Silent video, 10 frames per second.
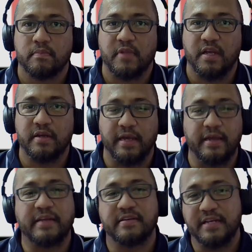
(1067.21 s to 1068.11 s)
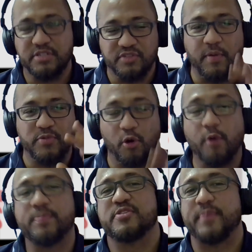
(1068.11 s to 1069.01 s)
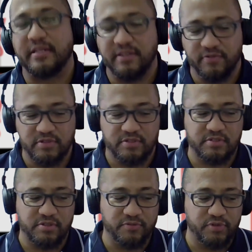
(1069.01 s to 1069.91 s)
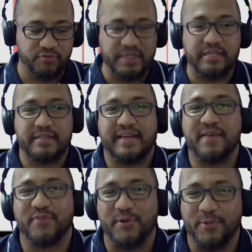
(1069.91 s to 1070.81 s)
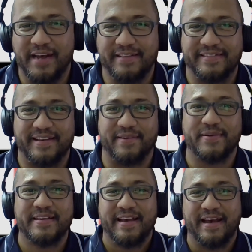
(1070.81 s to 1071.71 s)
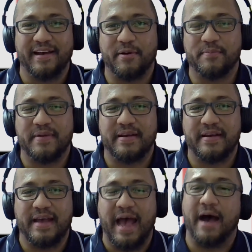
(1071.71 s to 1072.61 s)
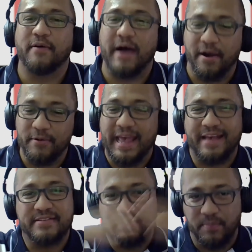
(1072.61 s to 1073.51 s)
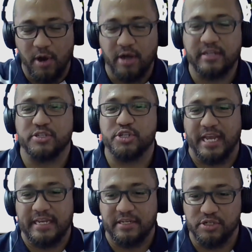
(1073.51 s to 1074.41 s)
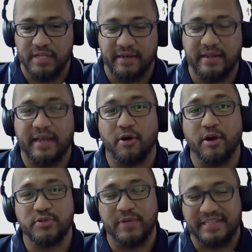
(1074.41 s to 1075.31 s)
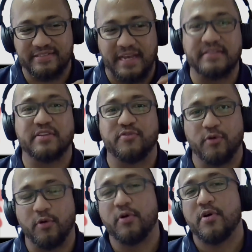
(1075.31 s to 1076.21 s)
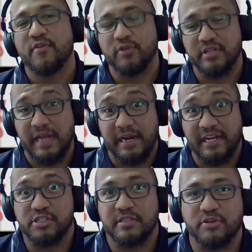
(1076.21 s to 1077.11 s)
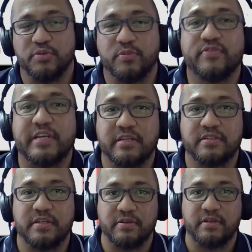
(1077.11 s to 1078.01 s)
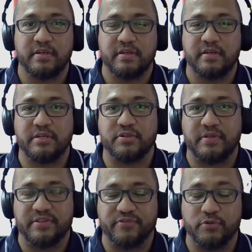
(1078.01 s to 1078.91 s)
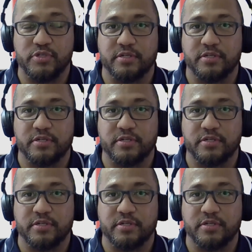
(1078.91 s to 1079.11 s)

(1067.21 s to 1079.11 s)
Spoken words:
Okay, and just from your perspective, because you've been in the game for a while now, how has the market changed, and are you excited for the direction that you're moving into in the future?